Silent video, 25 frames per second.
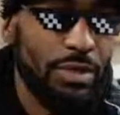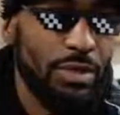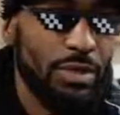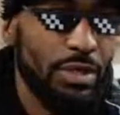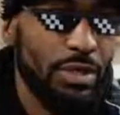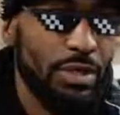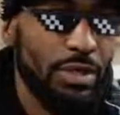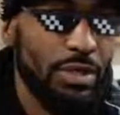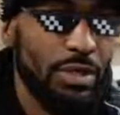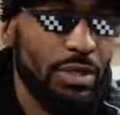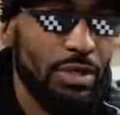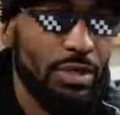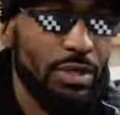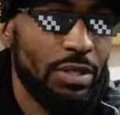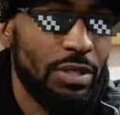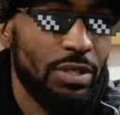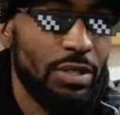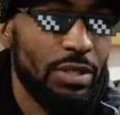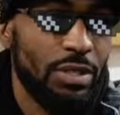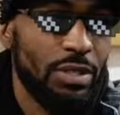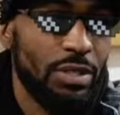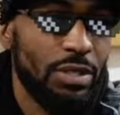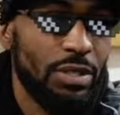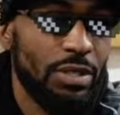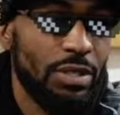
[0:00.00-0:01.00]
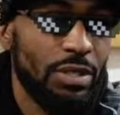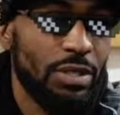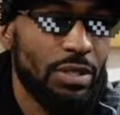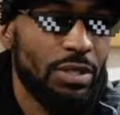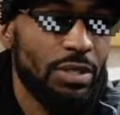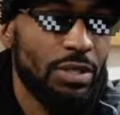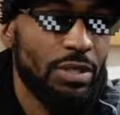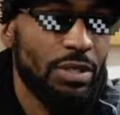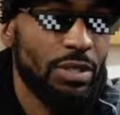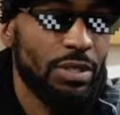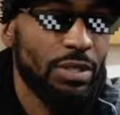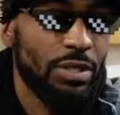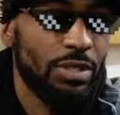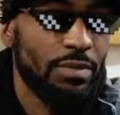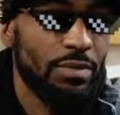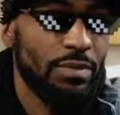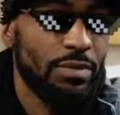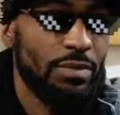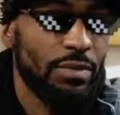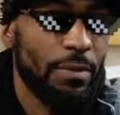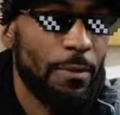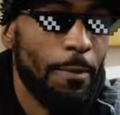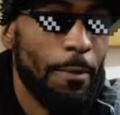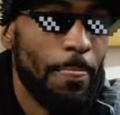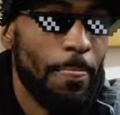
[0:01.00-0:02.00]
No, it ain't so. Damn.
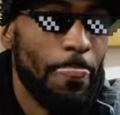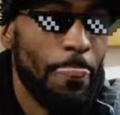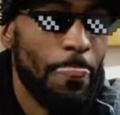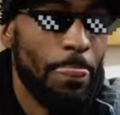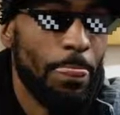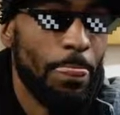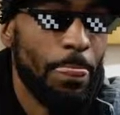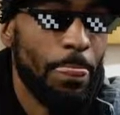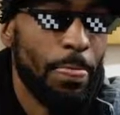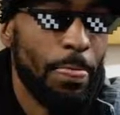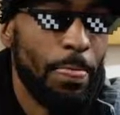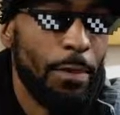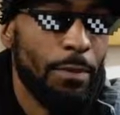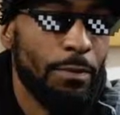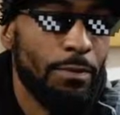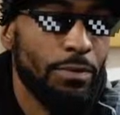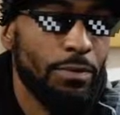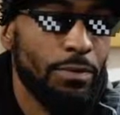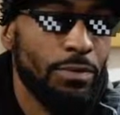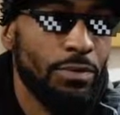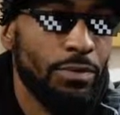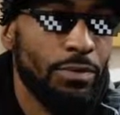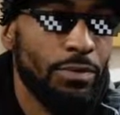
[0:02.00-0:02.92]
Andre 3000.